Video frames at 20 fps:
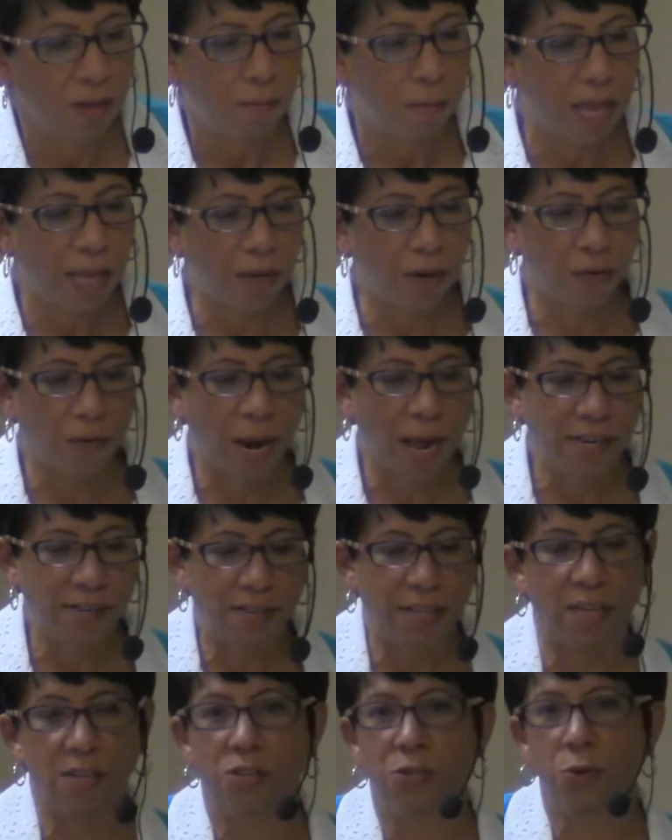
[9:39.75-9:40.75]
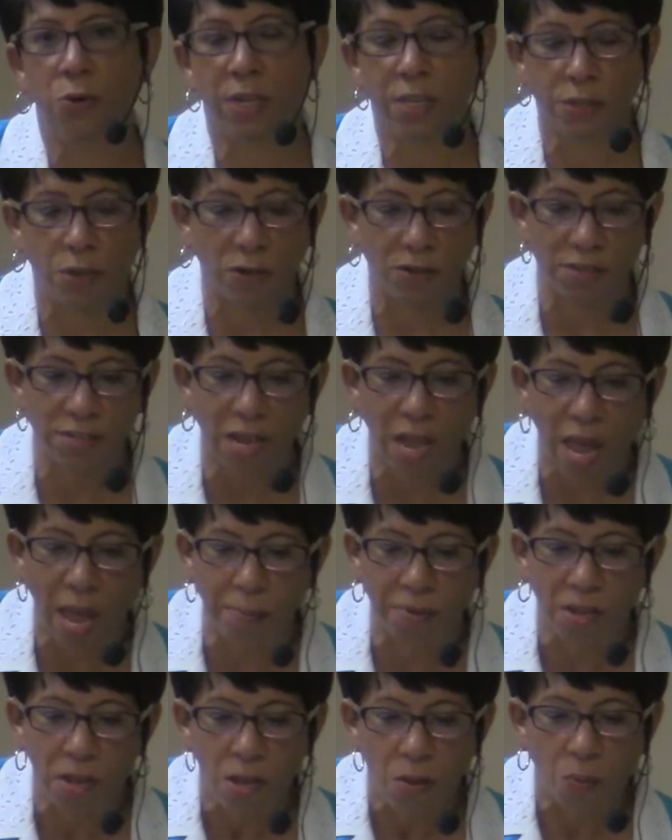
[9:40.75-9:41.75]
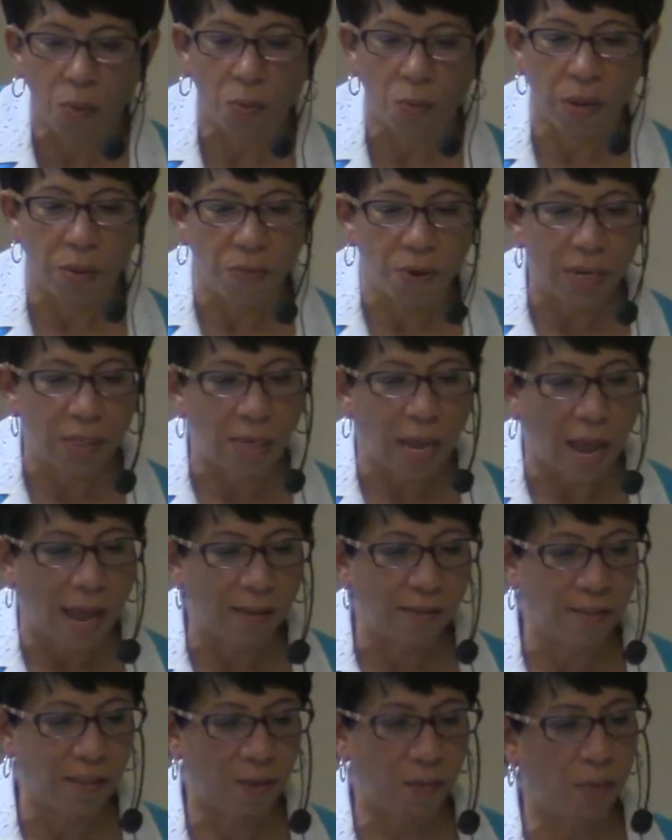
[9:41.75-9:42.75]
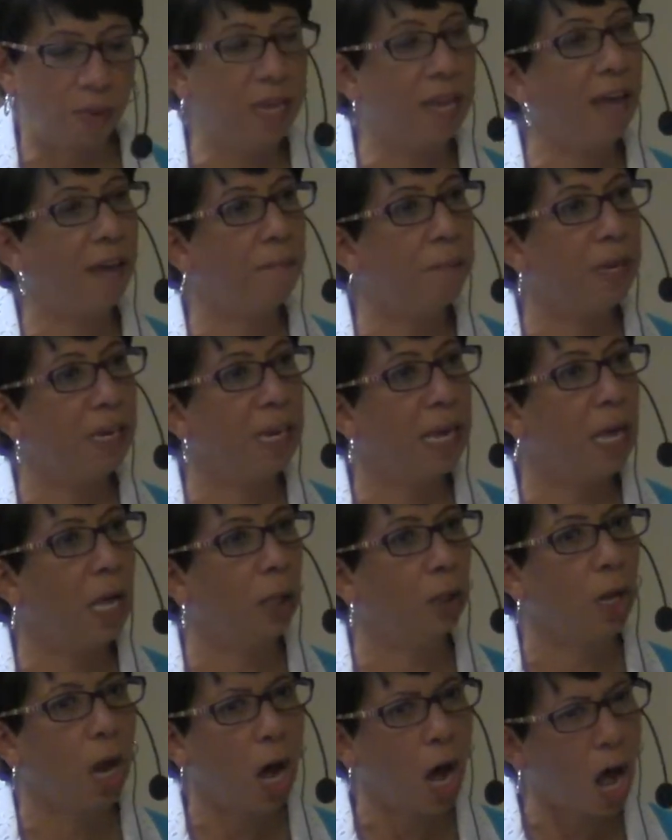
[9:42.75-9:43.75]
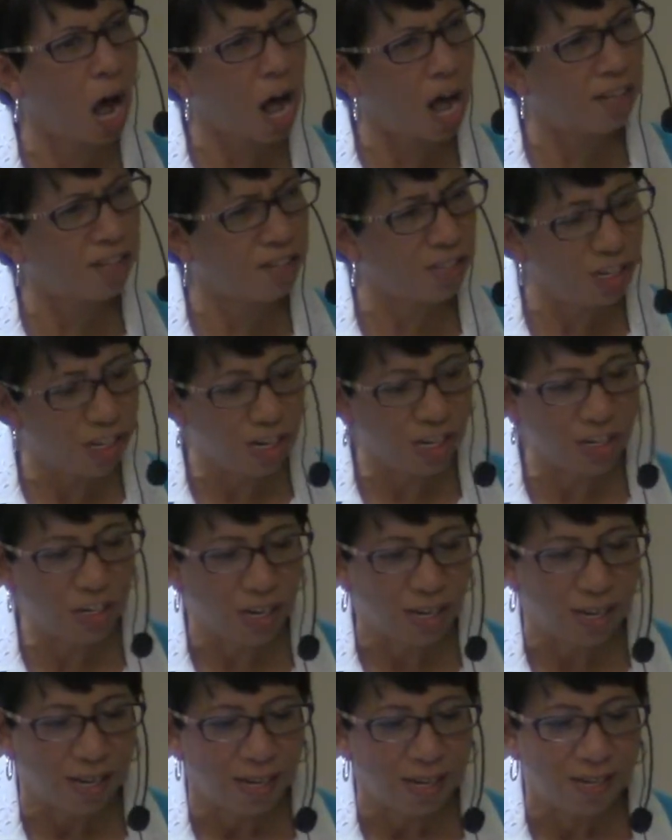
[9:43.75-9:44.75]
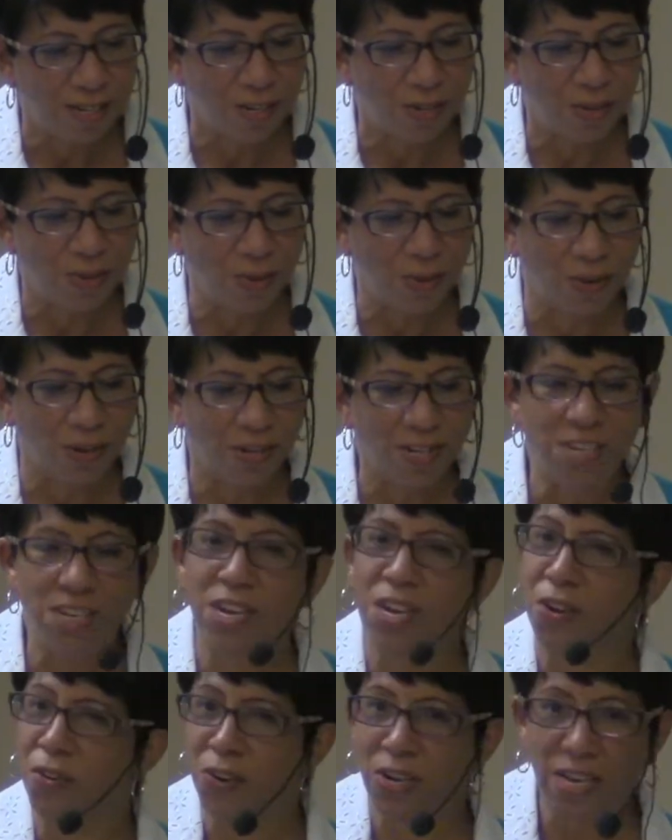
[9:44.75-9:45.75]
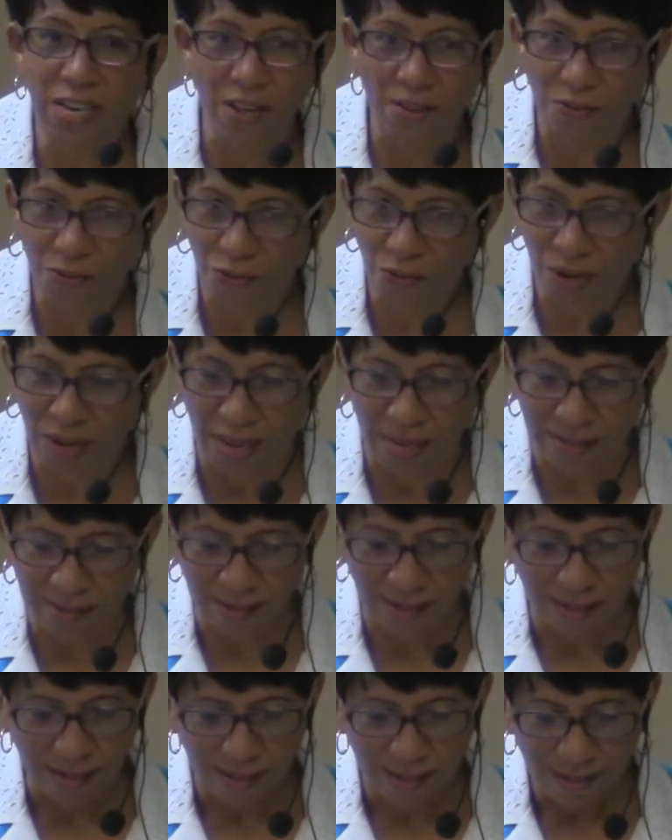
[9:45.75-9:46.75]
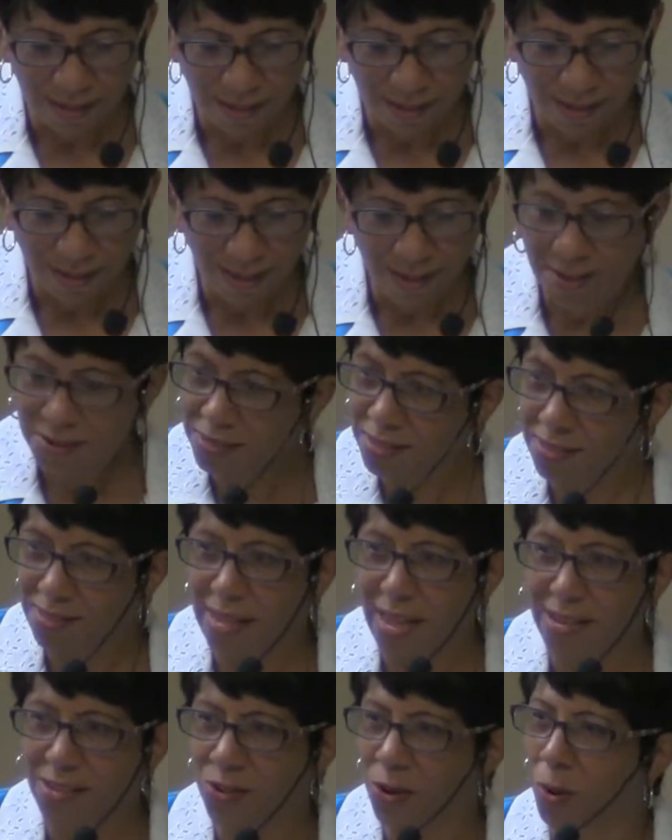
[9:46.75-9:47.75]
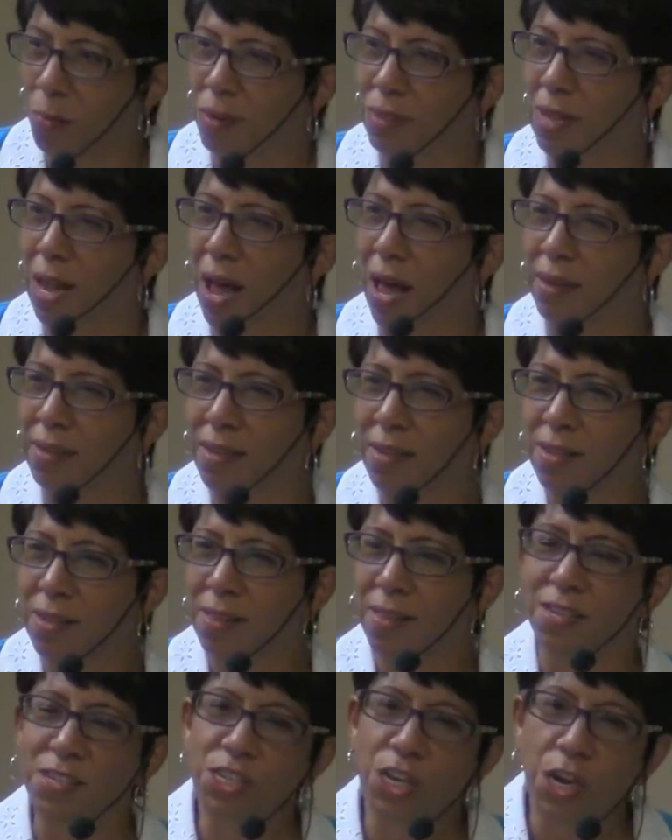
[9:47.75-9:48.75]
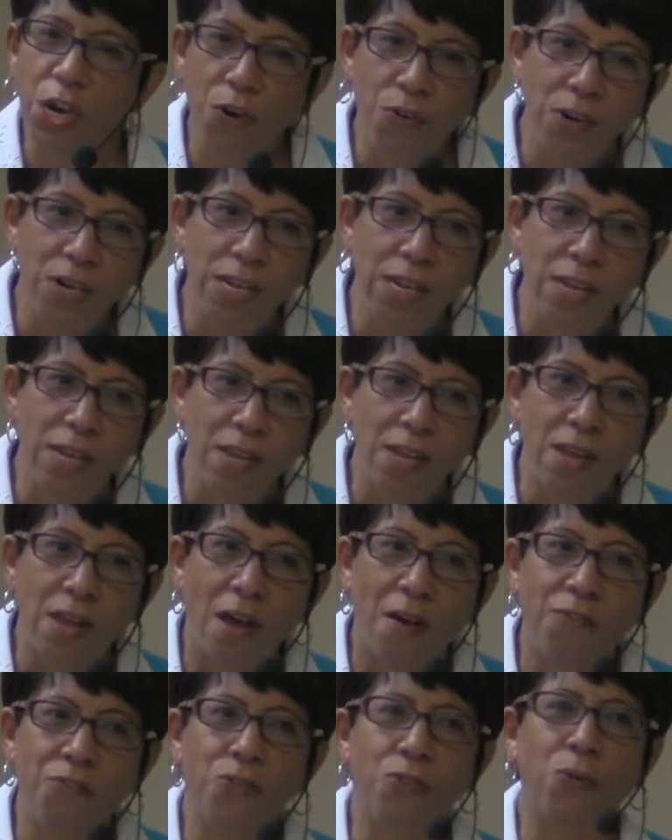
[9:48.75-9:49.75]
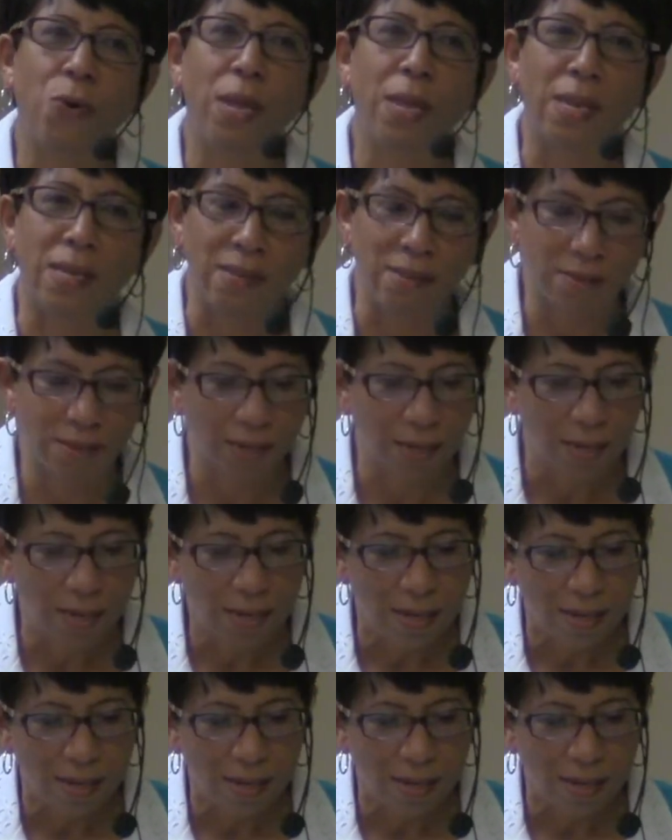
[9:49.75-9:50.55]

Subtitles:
Michael writes that during those times when we realize that we have been held hostage to tyranny of trends, he uses that term a lot, the tyranny of trends.